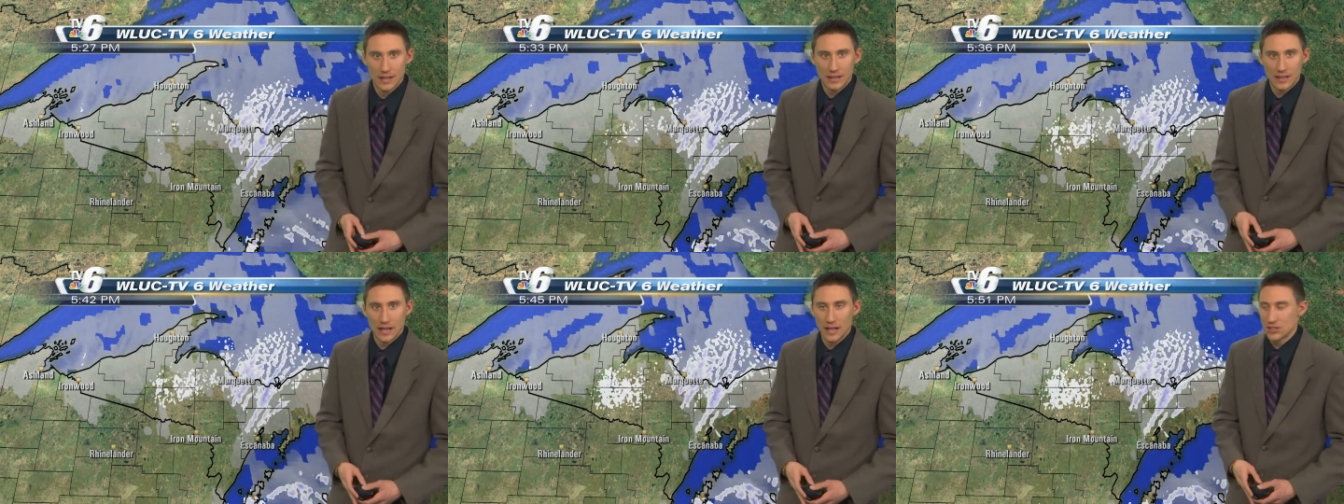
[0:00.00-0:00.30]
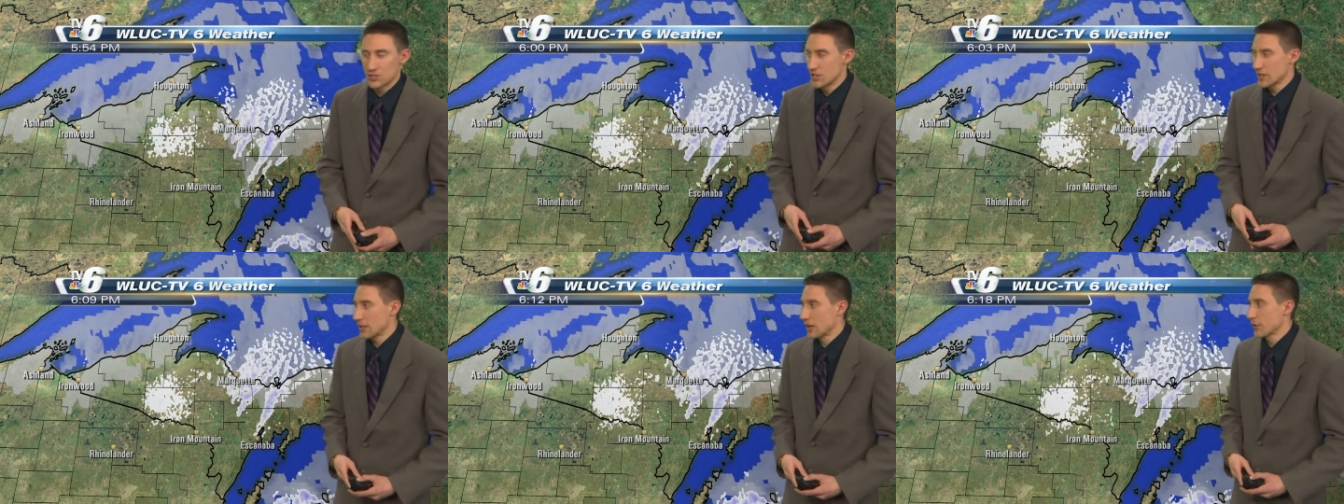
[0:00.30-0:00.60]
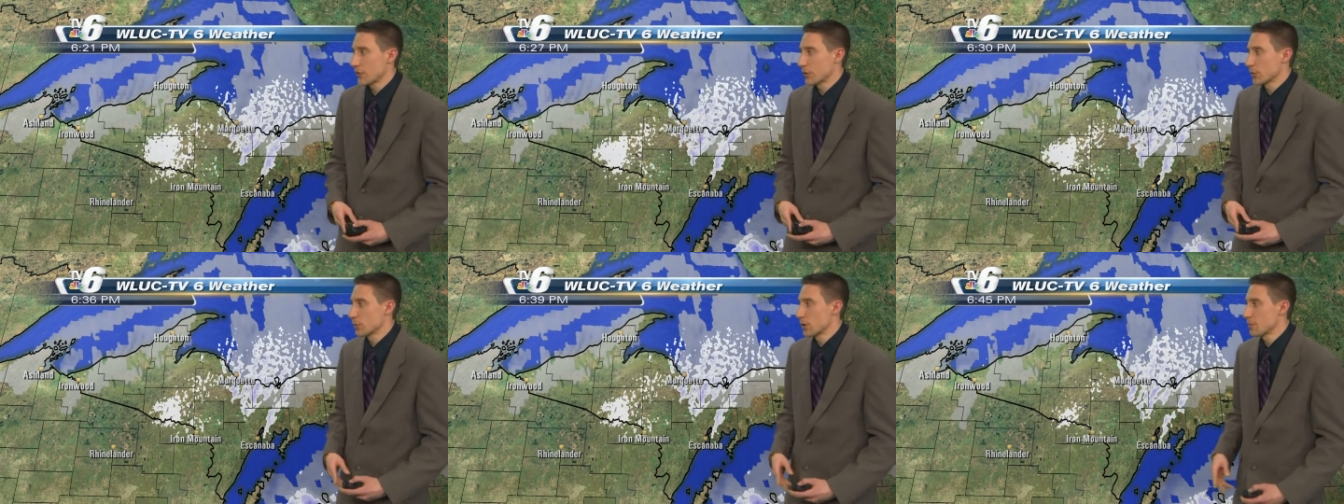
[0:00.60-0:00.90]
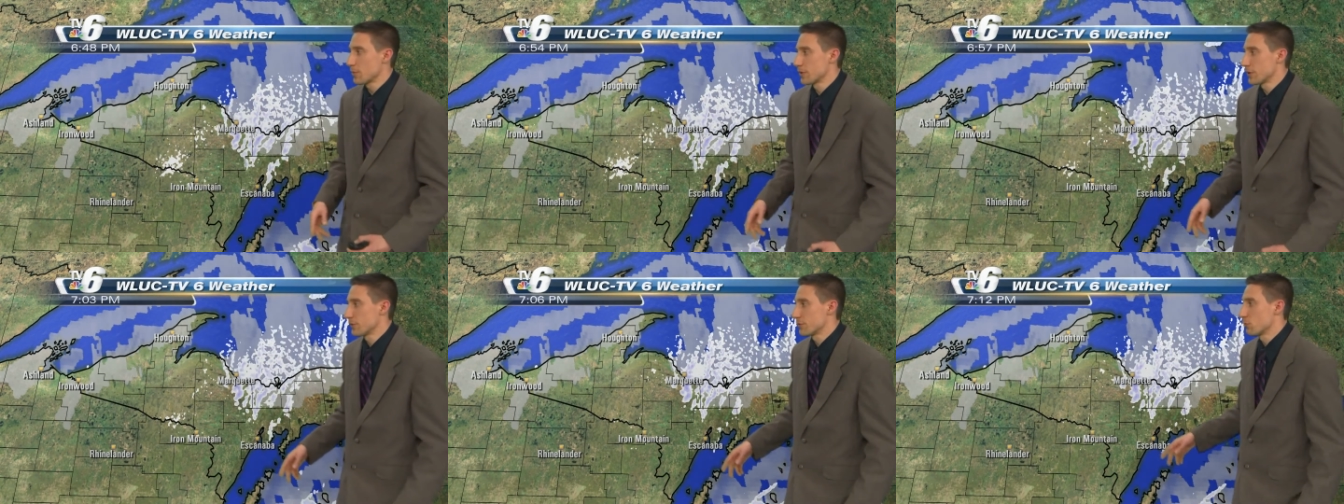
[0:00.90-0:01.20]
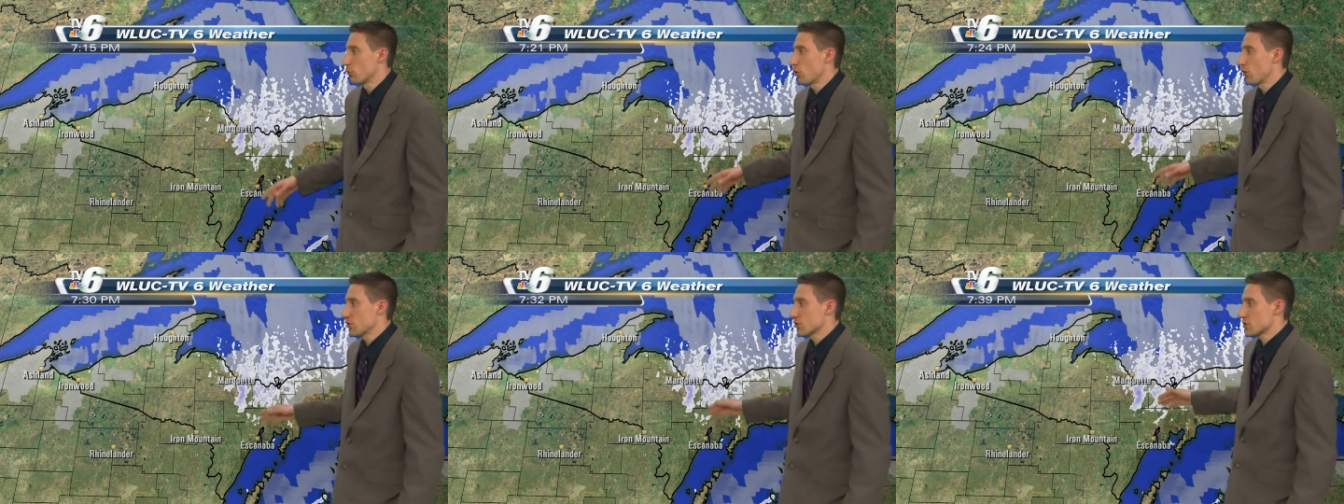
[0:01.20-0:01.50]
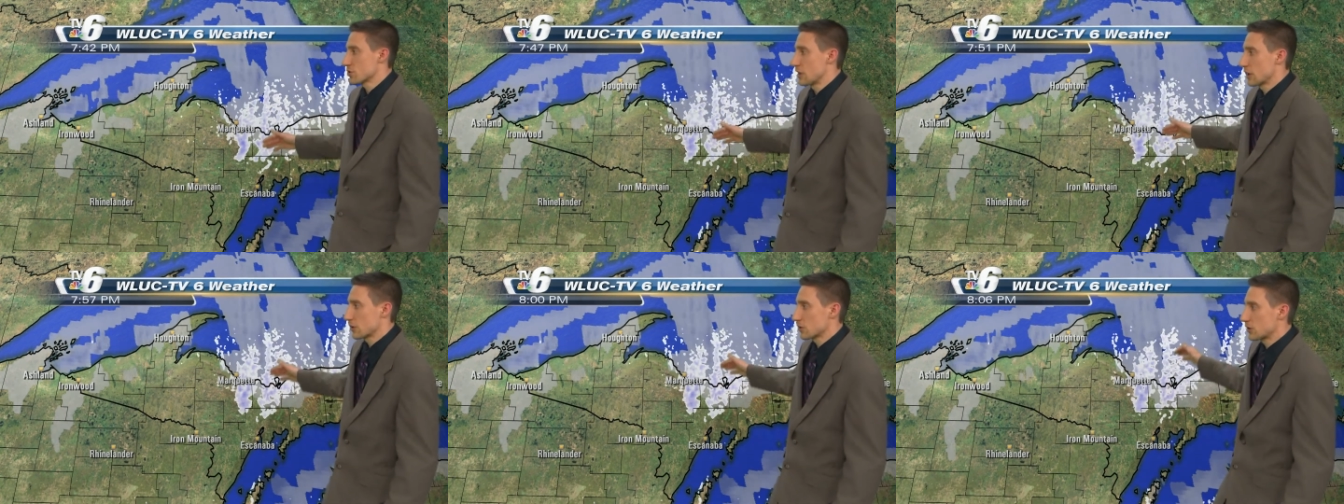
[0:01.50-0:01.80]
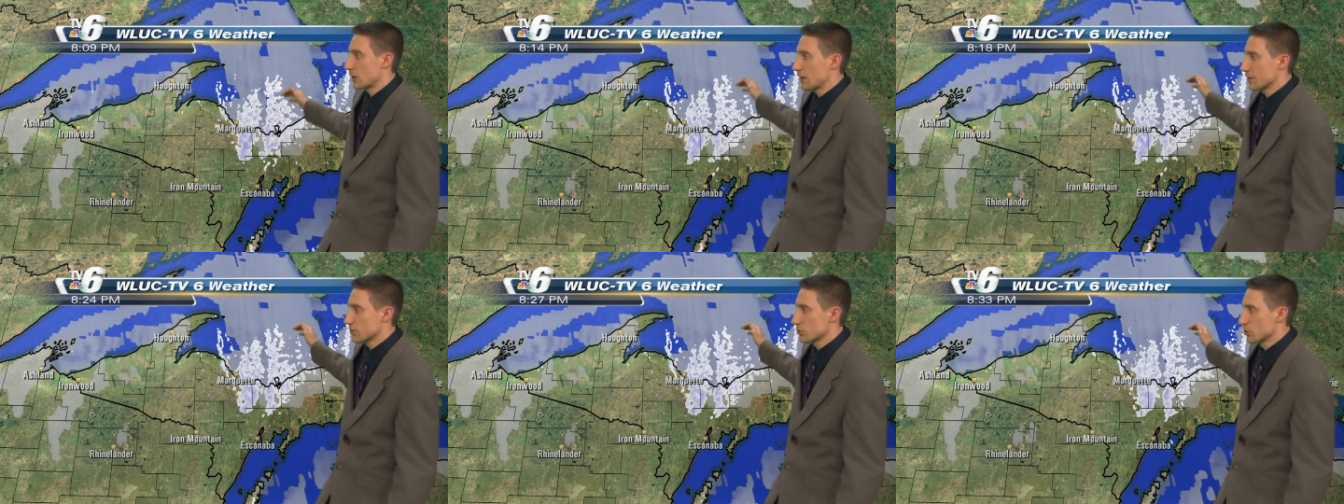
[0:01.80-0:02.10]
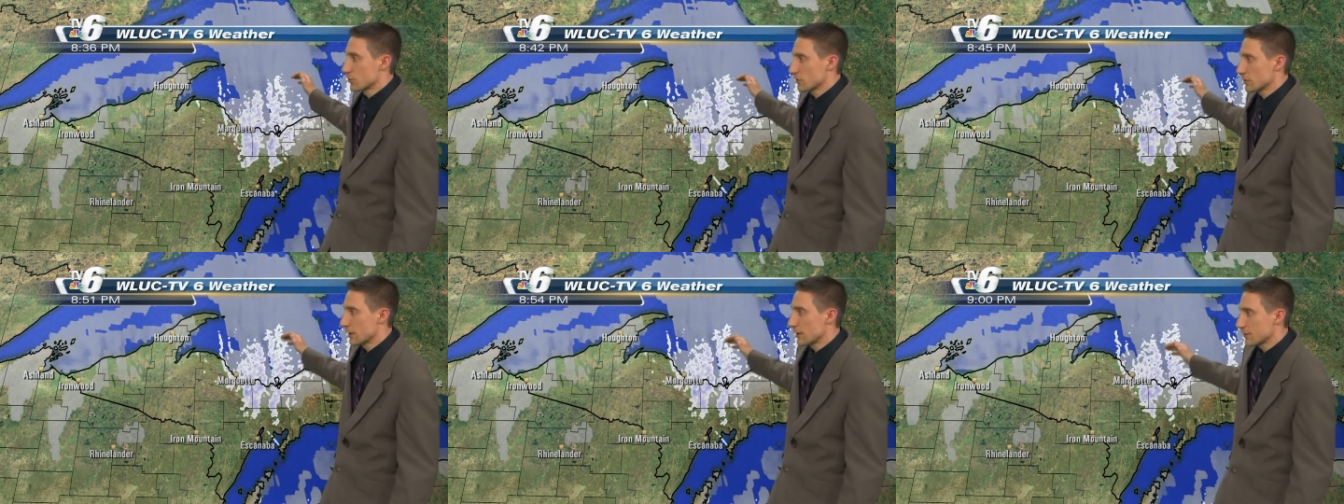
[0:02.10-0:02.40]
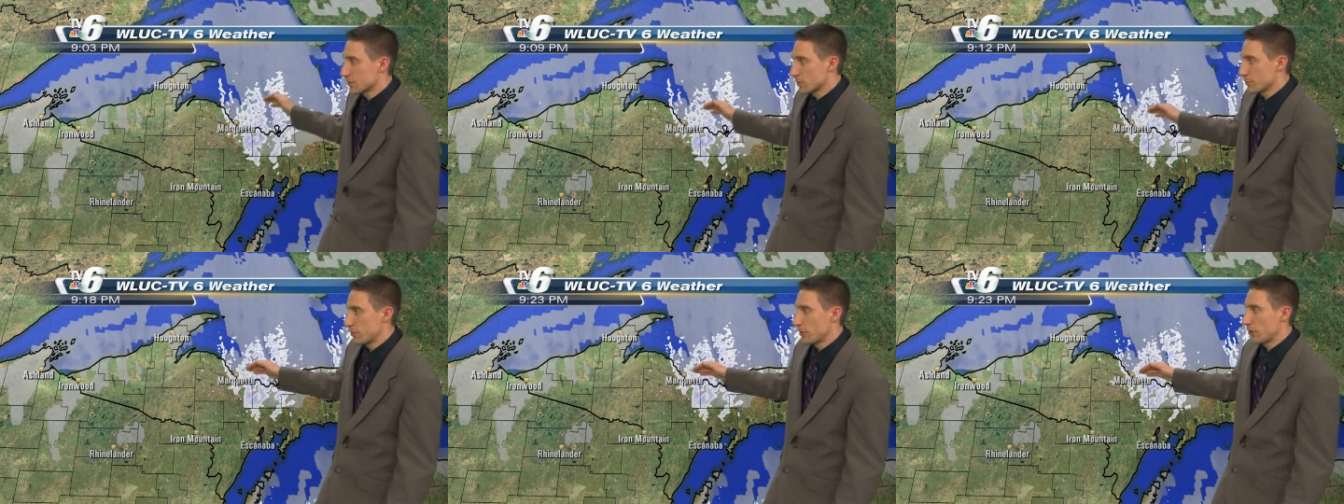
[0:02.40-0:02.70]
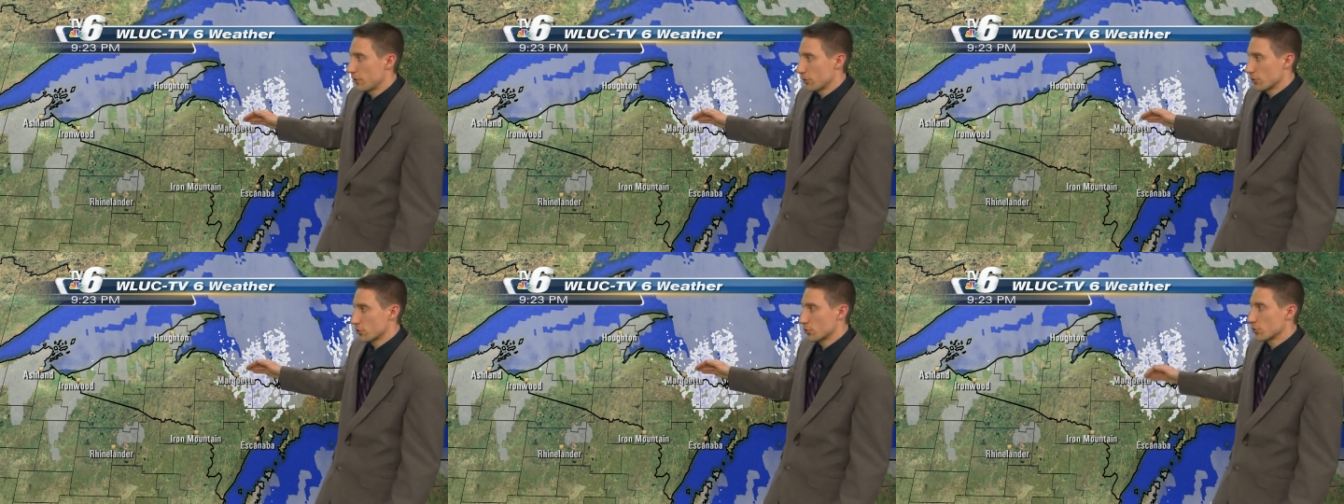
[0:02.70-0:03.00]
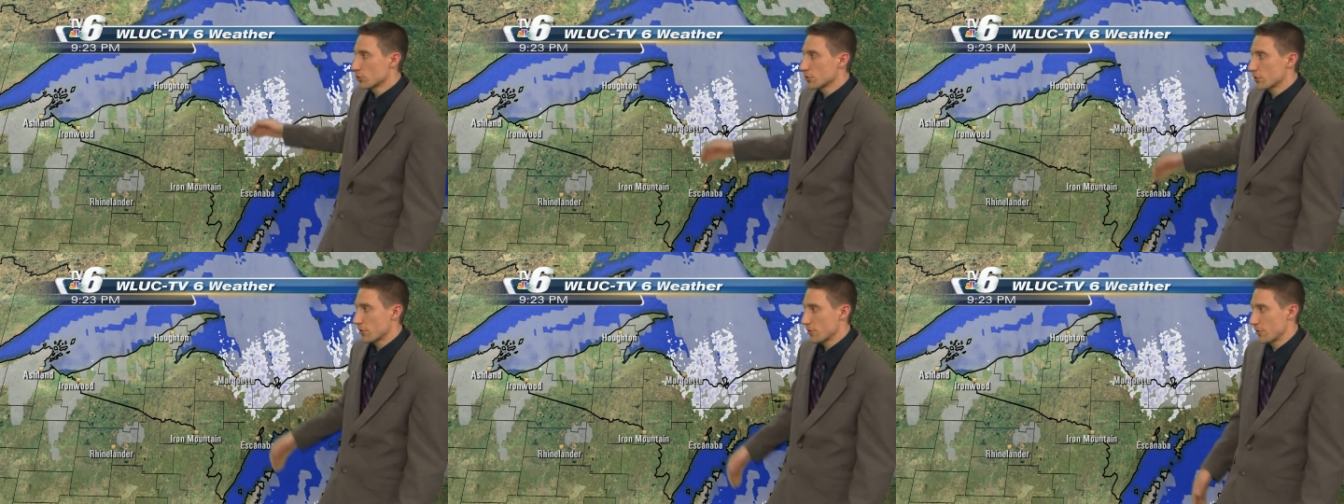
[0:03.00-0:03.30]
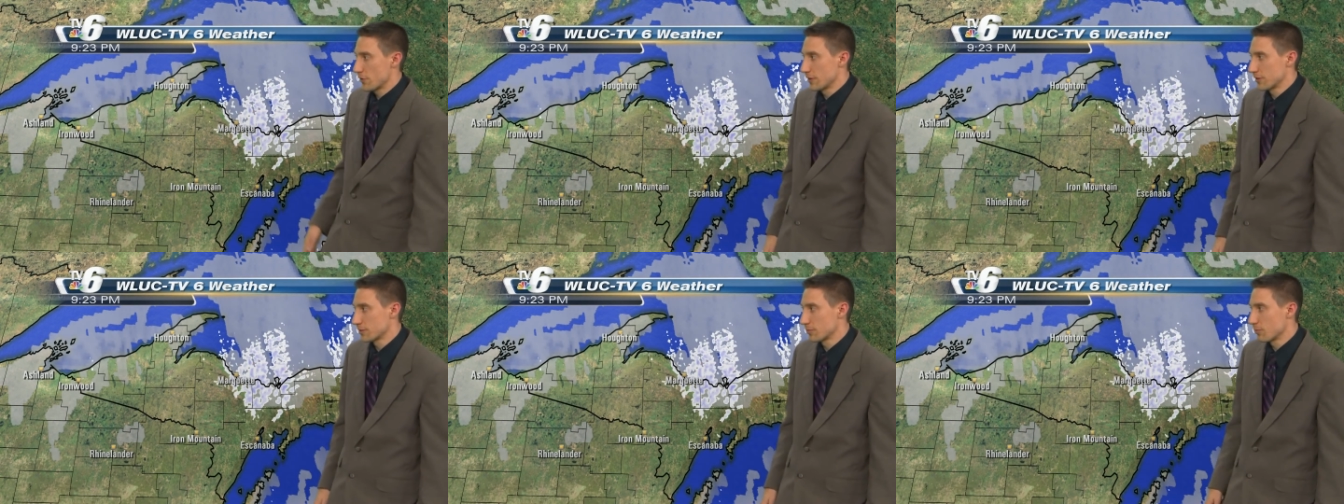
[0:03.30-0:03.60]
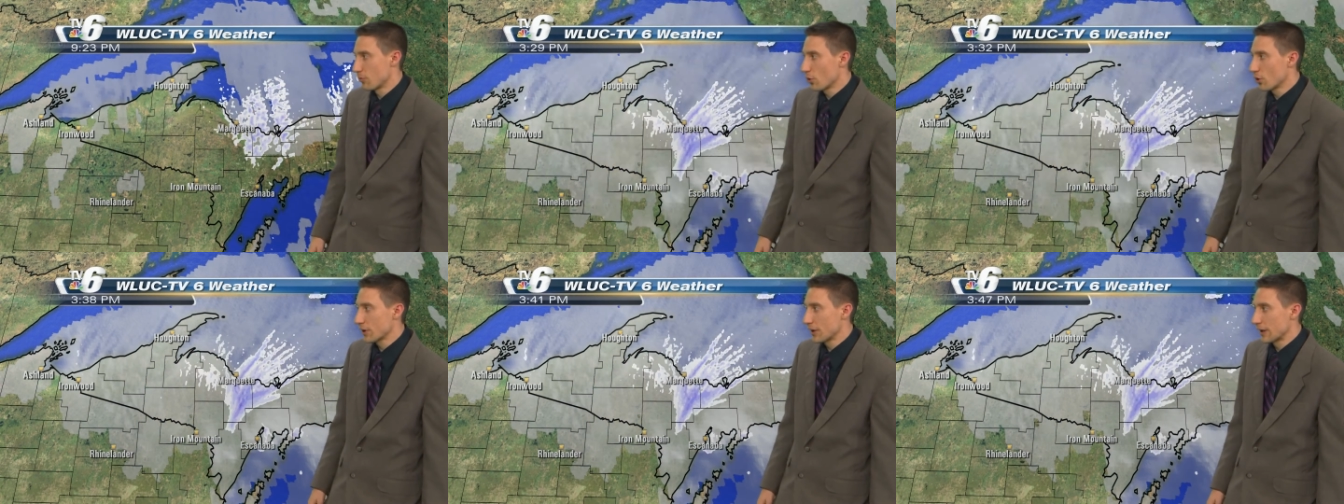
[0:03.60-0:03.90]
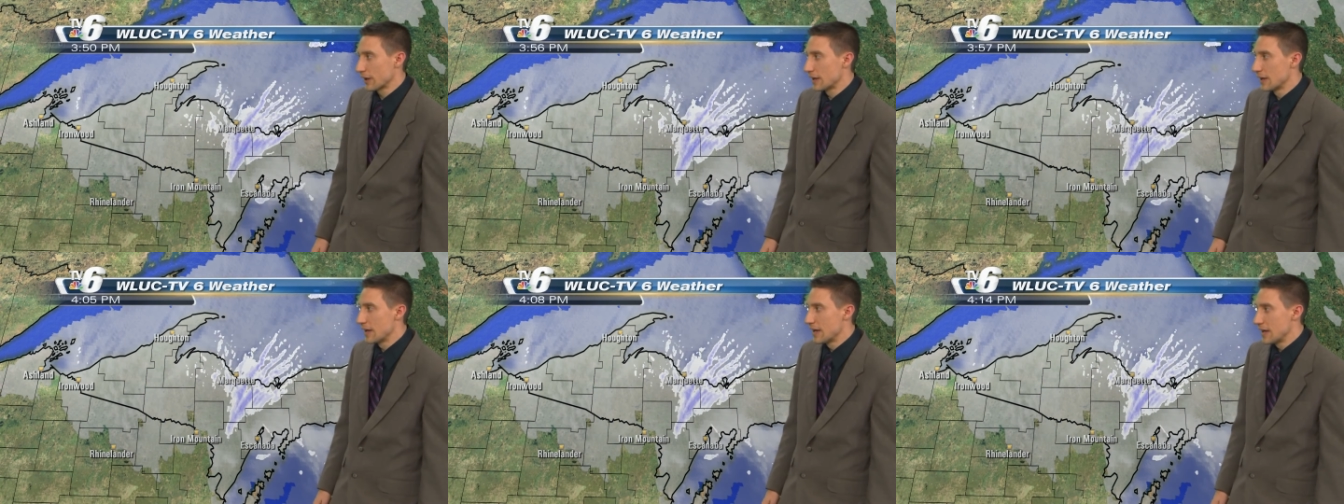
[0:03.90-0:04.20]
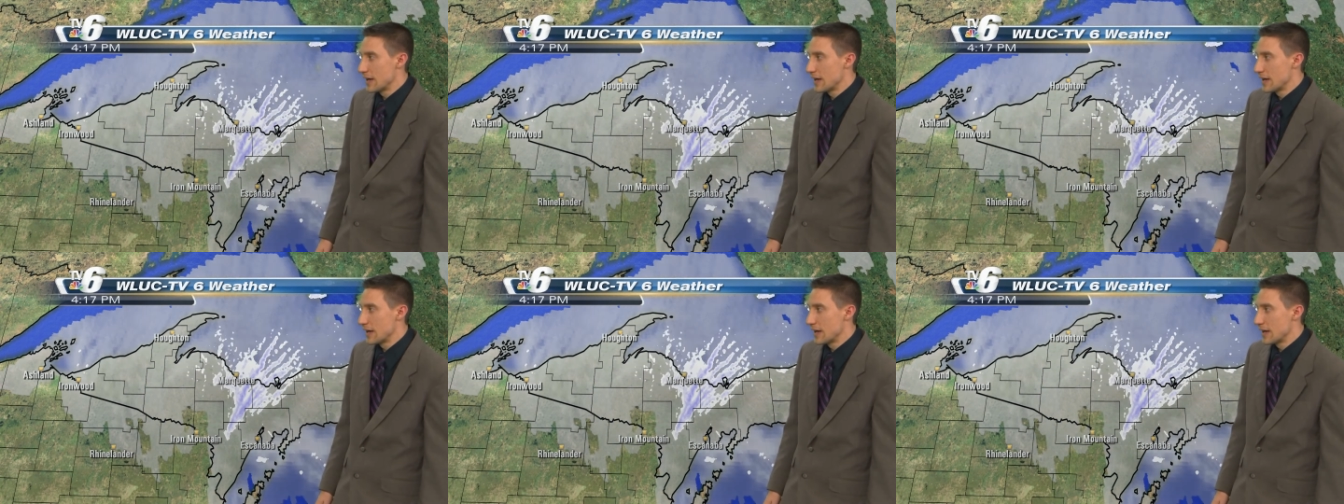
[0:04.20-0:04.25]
And check out the ribbon of moisture that crossed over Lake Superior earlier this morning,